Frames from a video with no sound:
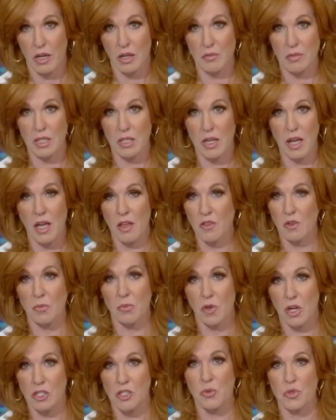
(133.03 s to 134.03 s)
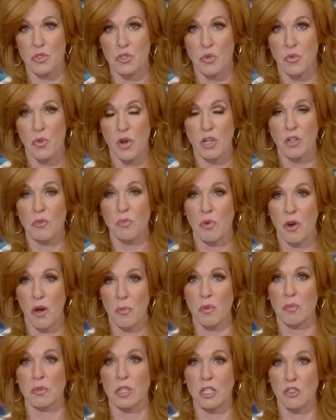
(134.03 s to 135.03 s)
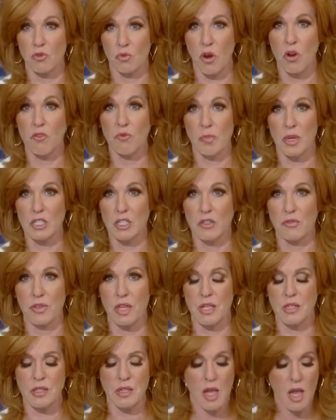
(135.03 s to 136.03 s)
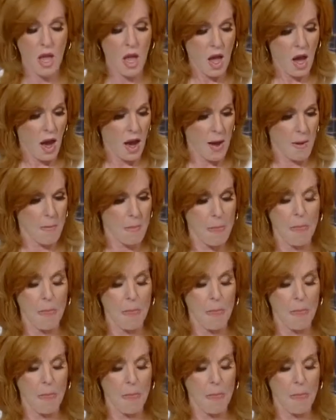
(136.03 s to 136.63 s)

I mean, Heather Bresch the one who probably drove much of this. Um,